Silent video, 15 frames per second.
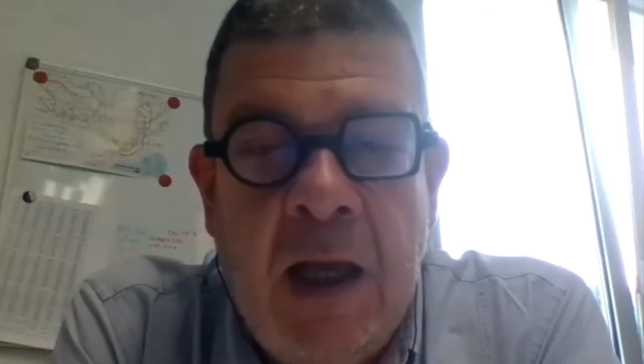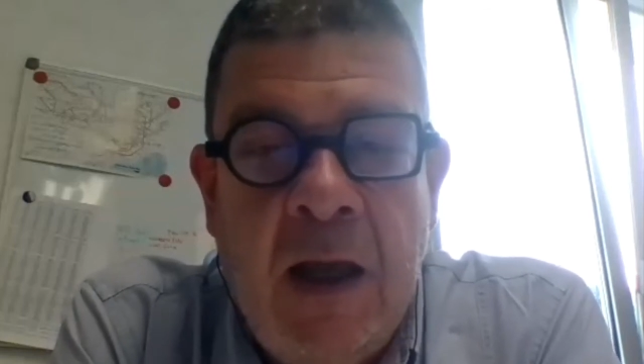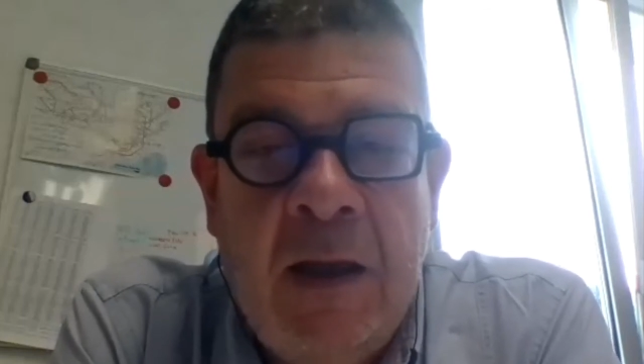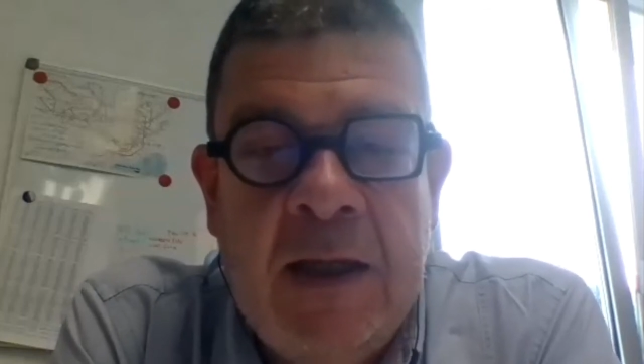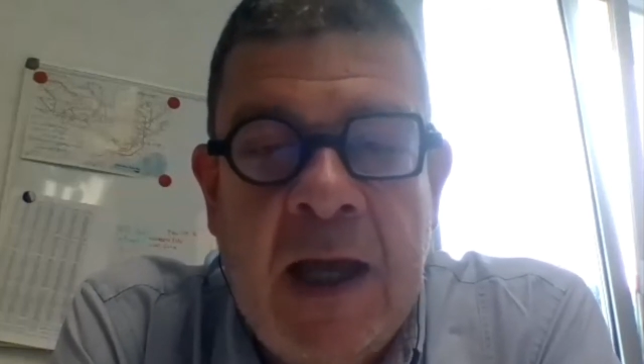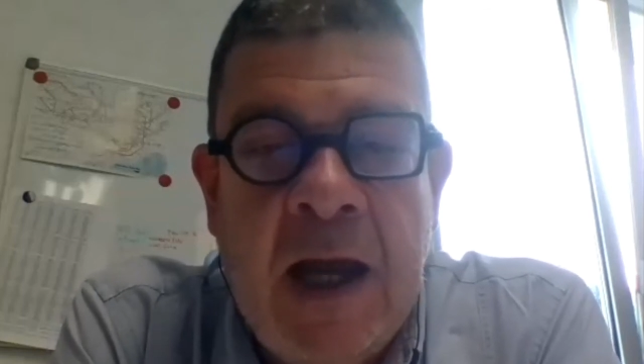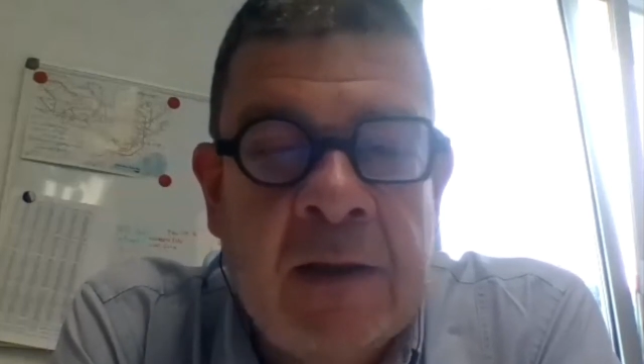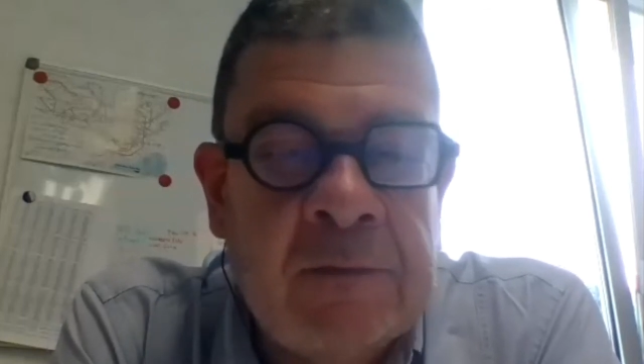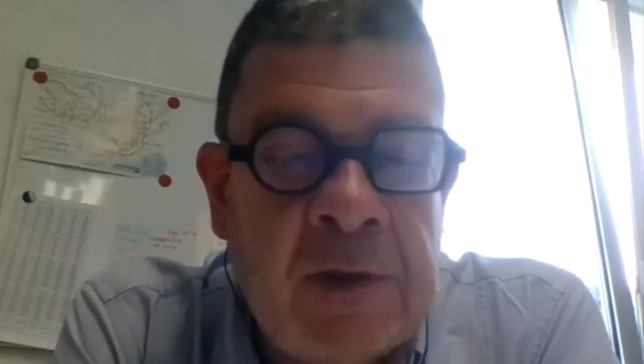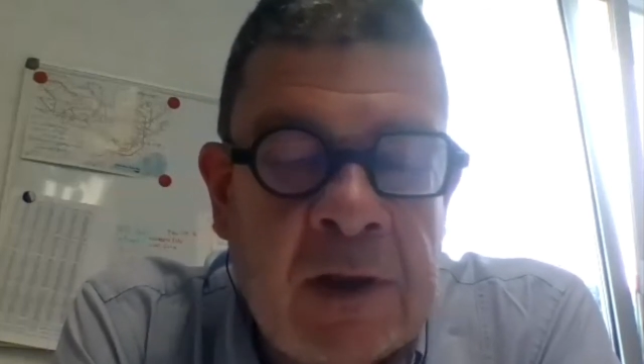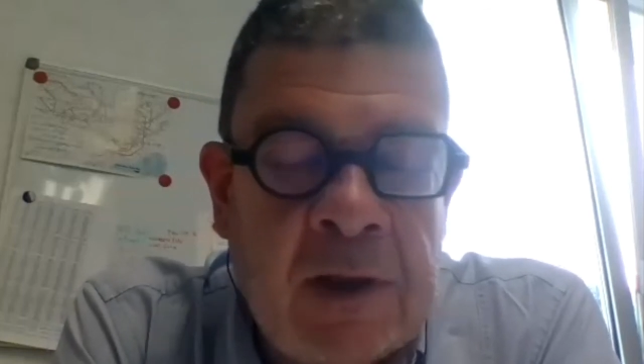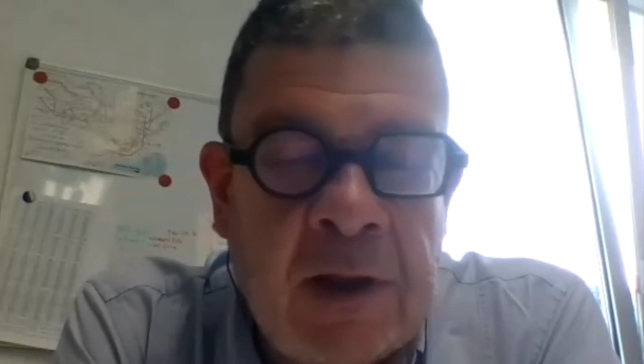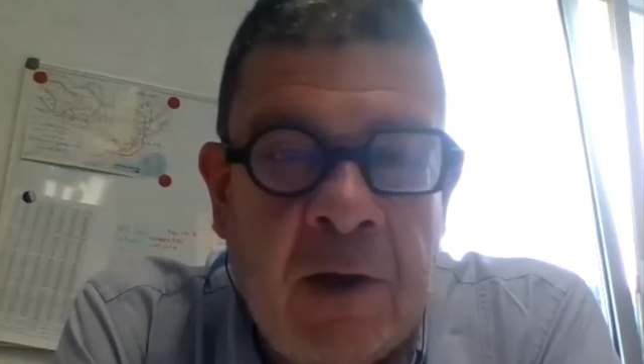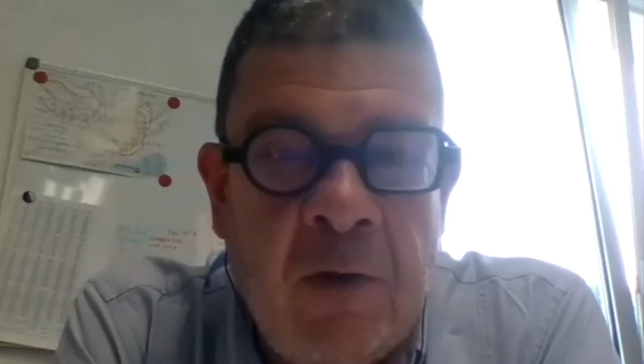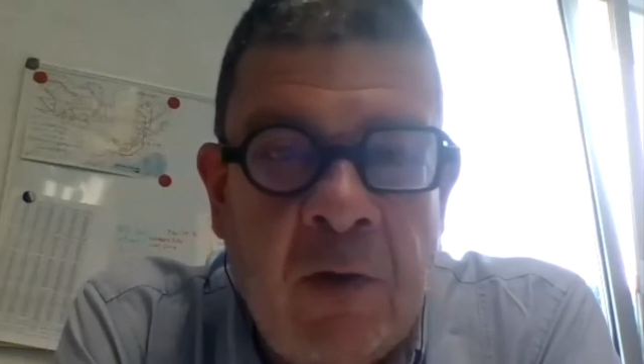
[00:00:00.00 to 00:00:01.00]
yarn
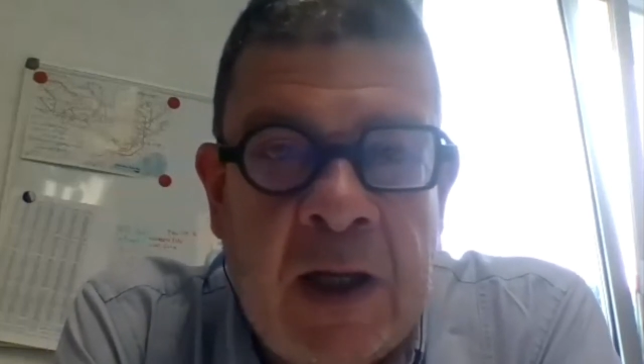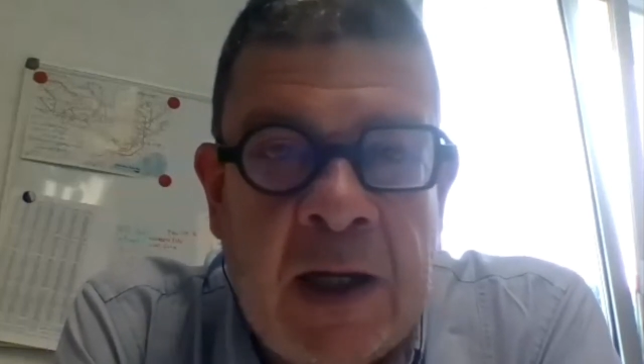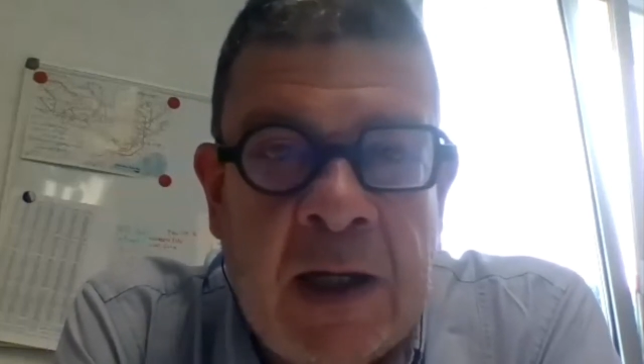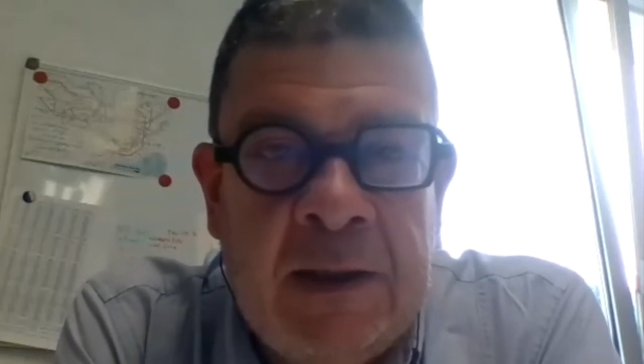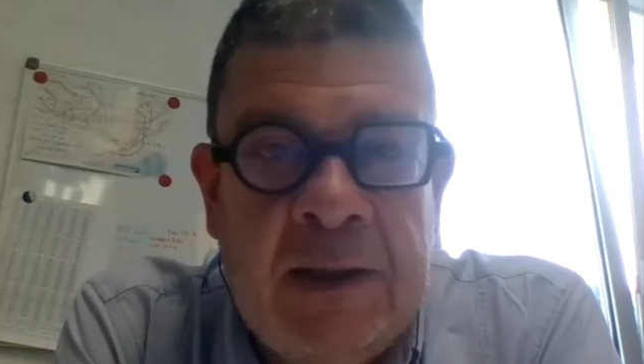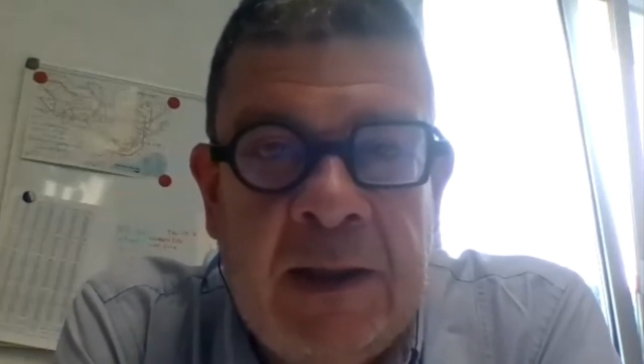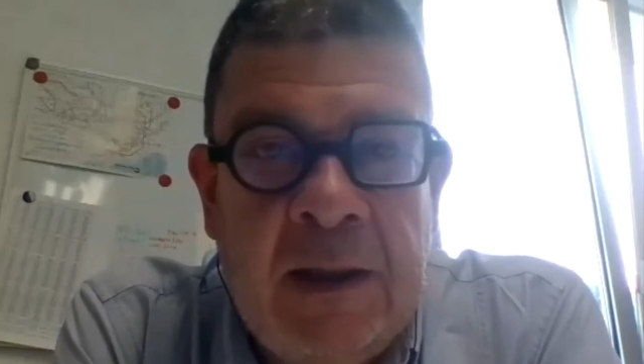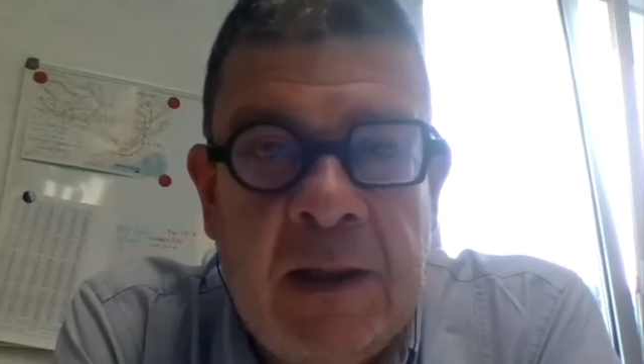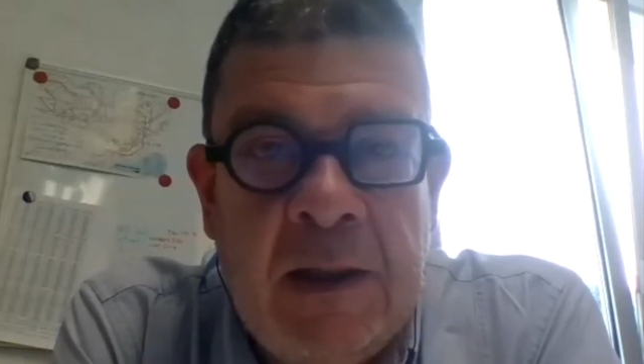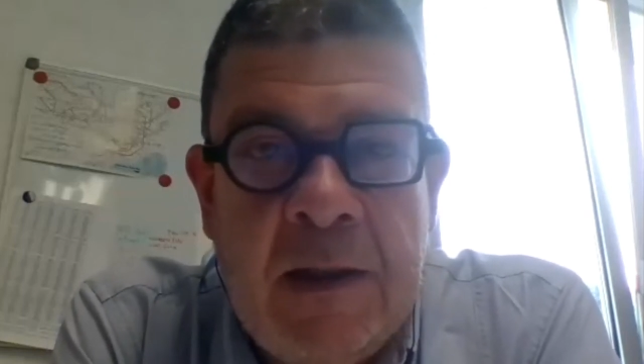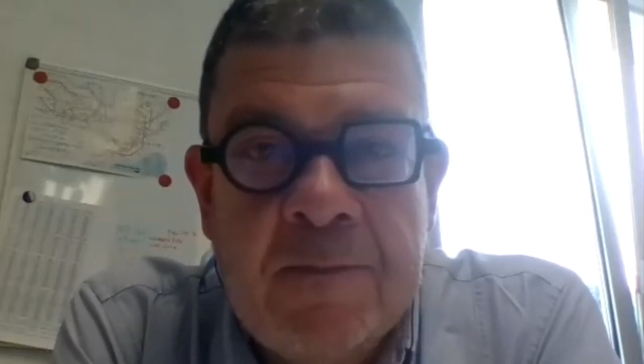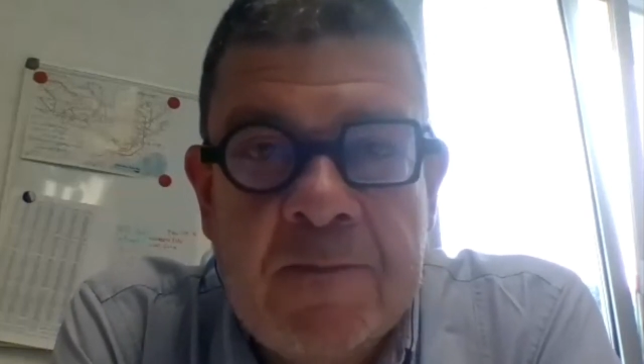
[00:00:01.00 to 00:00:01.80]
regularity.